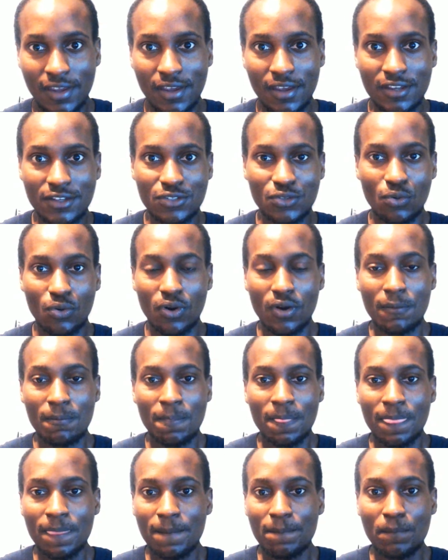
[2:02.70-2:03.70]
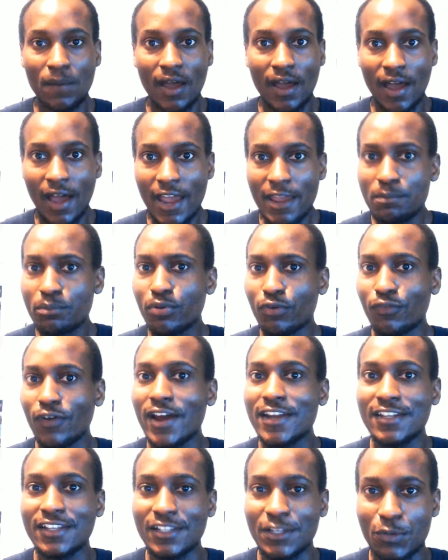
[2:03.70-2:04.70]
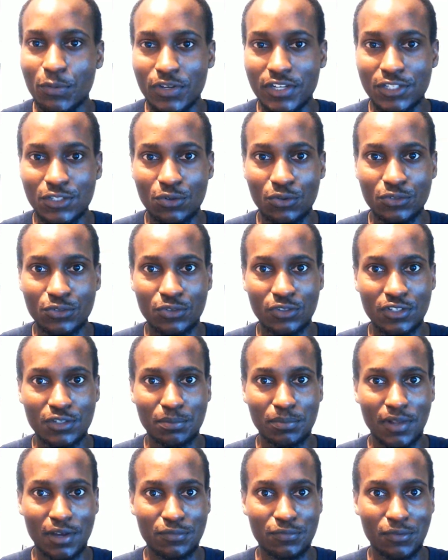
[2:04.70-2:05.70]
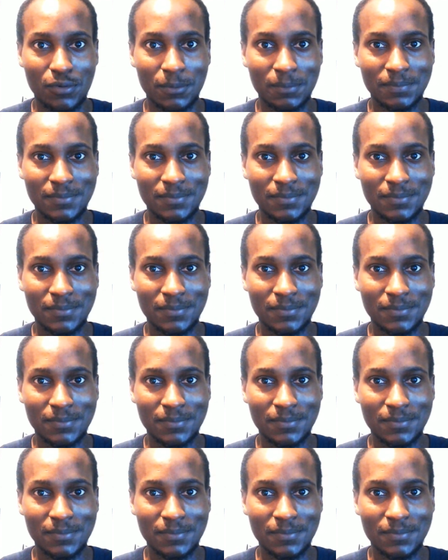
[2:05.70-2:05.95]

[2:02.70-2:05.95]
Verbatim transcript: So I'm providing liquidity onto this platform.